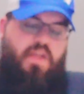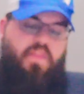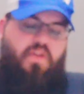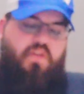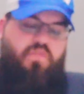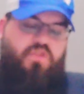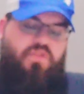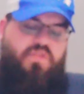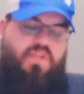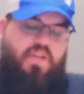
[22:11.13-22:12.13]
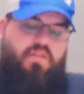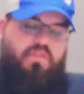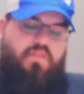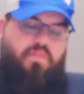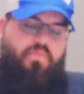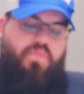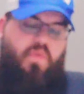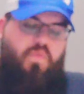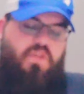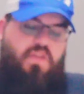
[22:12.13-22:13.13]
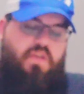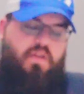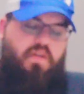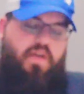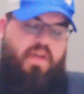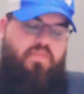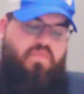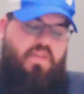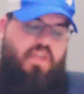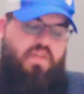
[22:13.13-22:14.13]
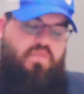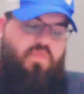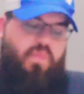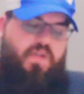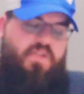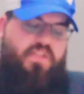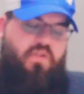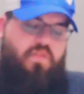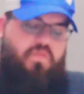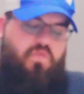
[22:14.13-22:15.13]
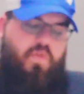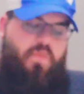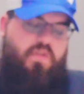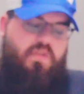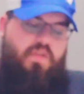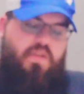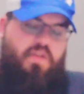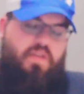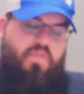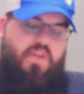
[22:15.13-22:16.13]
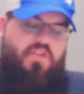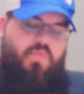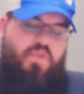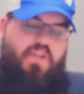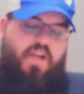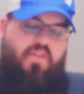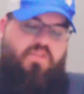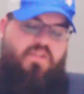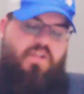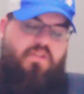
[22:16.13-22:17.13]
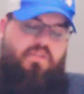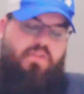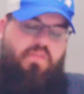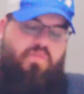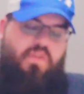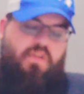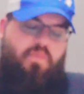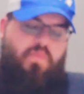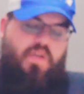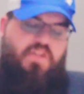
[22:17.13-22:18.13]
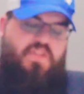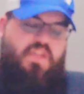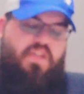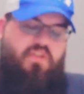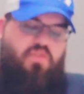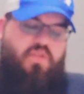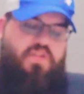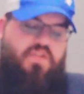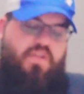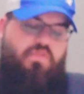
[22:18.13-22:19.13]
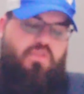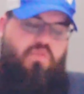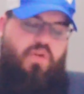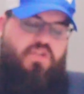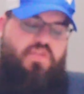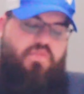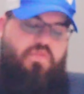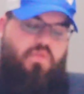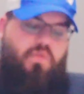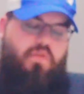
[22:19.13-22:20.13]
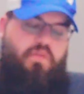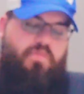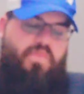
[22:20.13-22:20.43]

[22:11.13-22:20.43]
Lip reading: Thereof you shall say unto them, When ye have heaved the best thereof from it, then it shall be counted unto the Levim as the increase of the threshing floor,